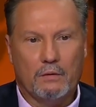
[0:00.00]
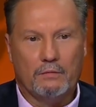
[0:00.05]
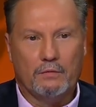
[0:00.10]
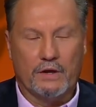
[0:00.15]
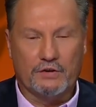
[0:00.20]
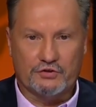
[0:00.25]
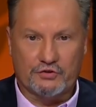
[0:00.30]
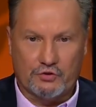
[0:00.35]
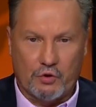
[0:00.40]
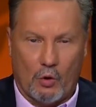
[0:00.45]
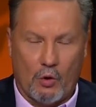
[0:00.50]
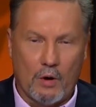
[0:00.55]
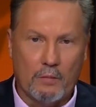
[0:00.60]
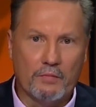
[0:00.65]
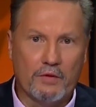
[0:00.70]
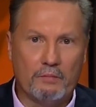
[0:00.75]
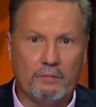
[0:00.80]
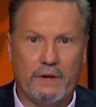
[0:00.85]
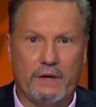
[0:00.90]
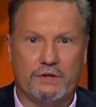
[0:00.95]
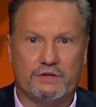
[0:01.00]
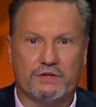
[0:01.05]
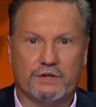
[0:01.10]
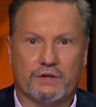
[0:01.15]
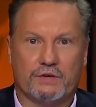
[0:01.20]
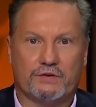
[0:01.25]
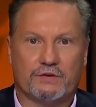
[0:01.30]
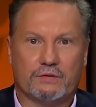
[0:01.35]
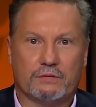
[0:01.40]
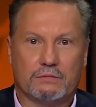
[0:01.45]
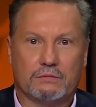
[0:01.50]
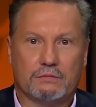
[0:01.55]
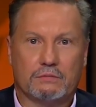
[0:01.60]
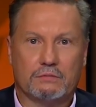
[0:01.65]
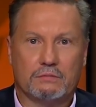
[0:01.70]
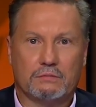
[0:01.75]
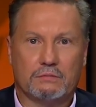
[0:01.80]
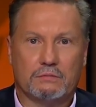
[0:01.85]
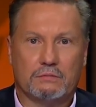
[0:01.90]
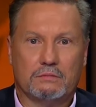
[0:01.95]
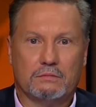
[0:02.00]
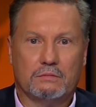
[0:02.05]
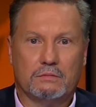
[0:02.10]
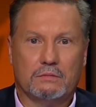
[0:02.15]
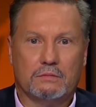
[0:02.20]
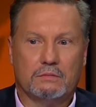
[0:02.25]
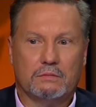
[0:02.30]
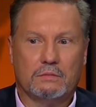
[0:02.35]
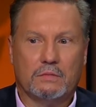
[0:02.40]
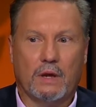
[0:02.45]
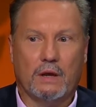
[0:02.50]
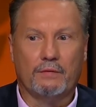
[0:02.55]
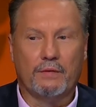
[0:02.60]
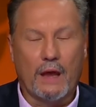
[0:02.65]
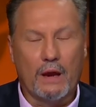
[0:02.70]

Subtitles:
They stormed the beaches, and